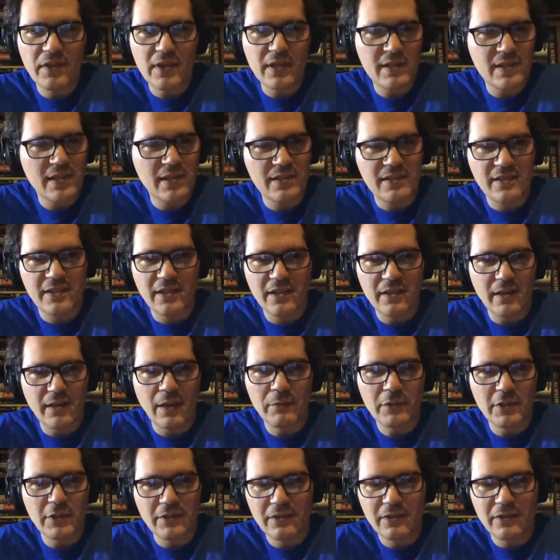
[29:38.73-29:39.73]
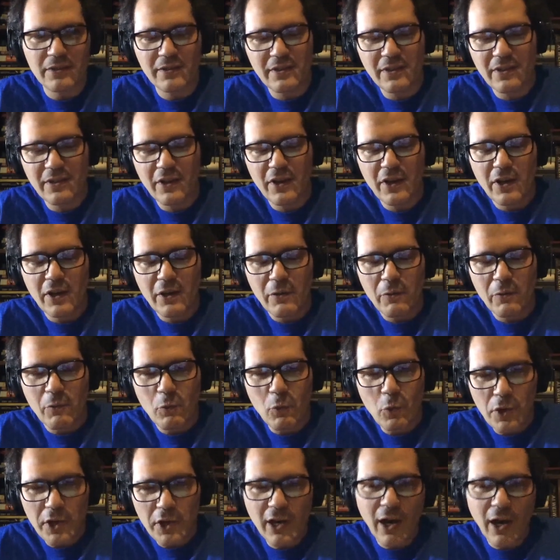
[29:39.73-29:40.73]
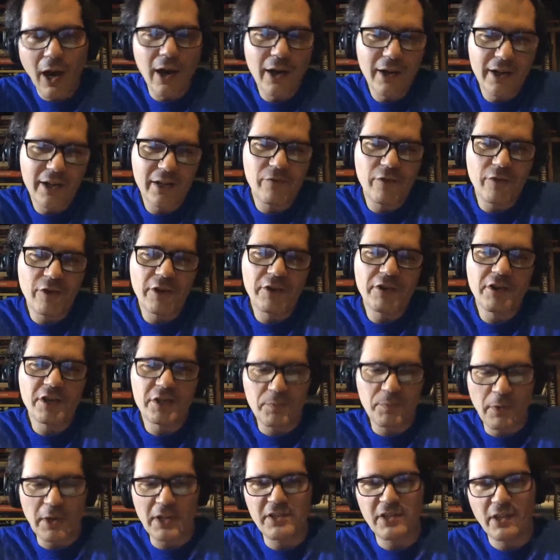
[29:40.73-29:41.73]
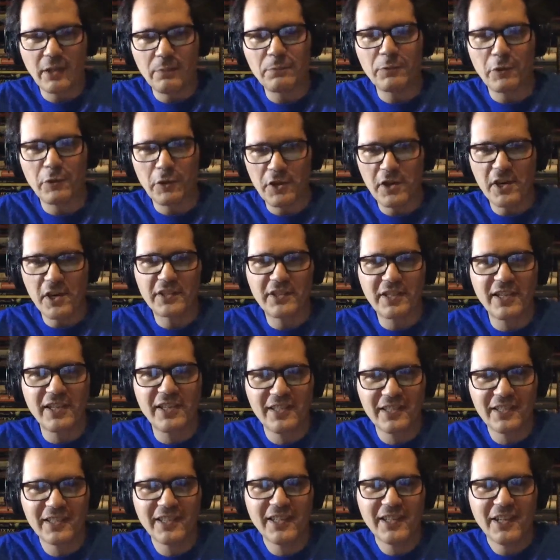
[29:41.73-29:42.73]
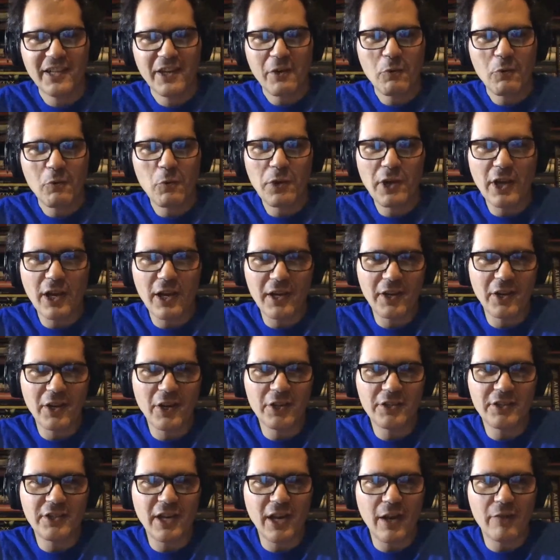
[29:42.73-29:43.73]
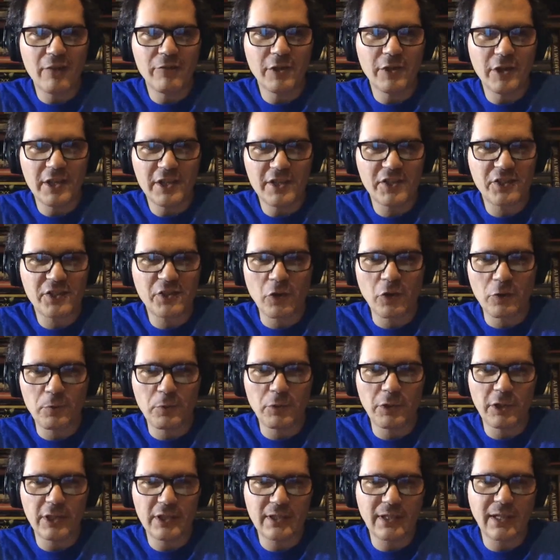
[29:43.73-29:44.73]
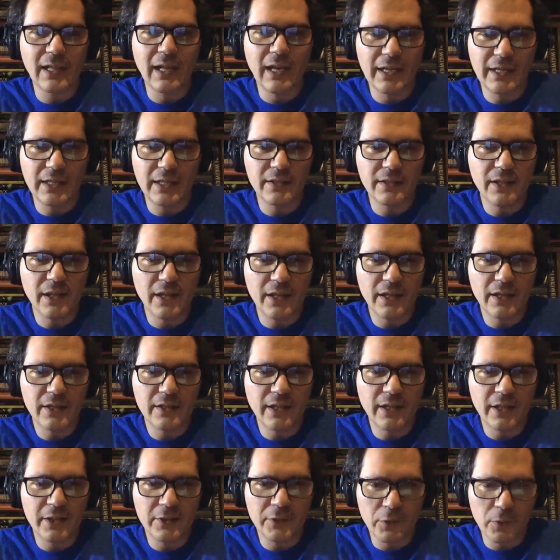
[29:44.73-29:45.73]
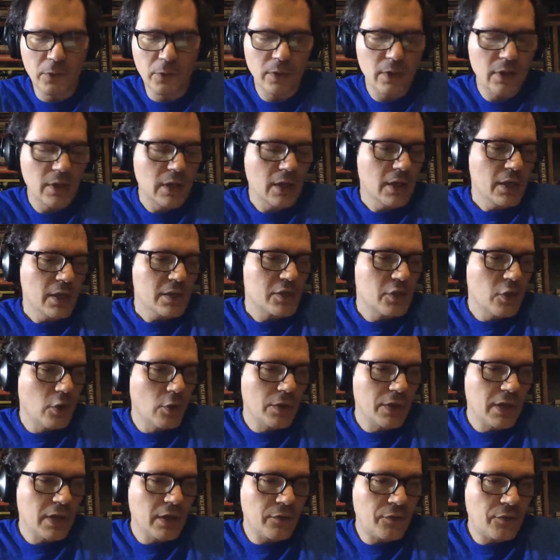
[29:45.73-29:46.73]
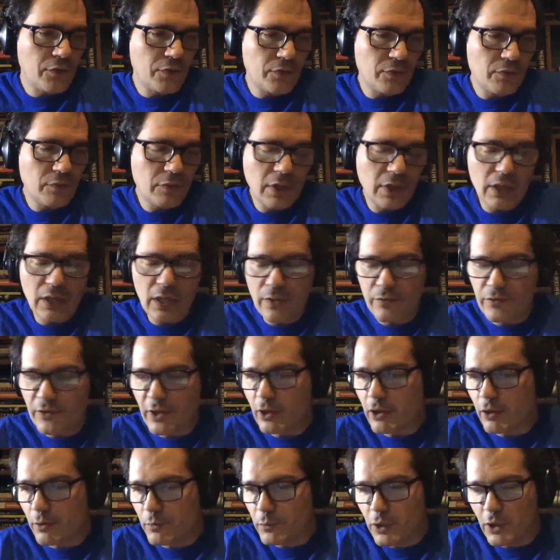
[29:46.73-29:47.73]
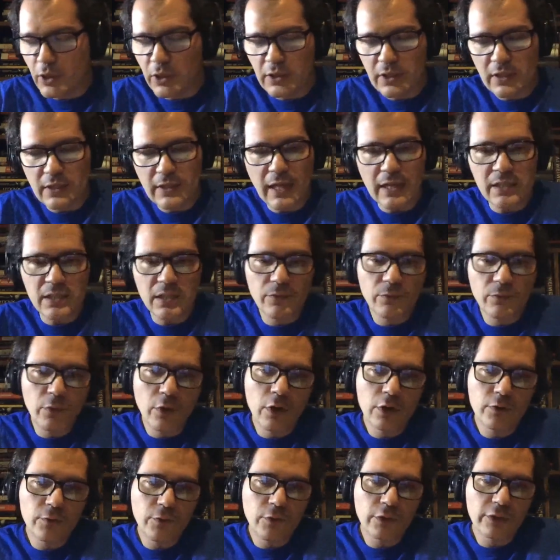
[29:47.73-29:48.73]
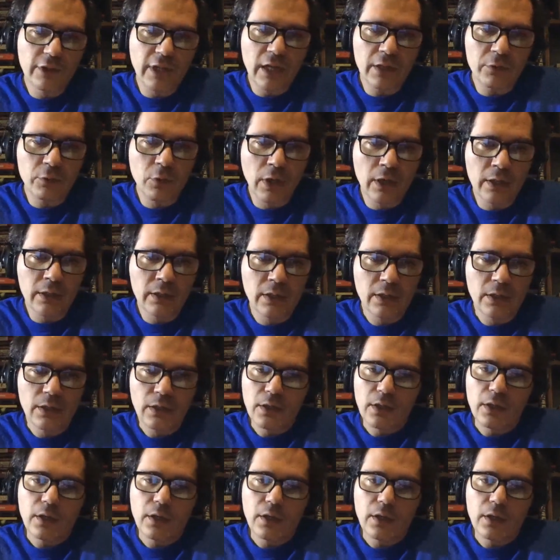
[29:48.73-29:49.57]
this is we are a very special project. we are not the average corporate client they do. So if the community doesn't vote for that one,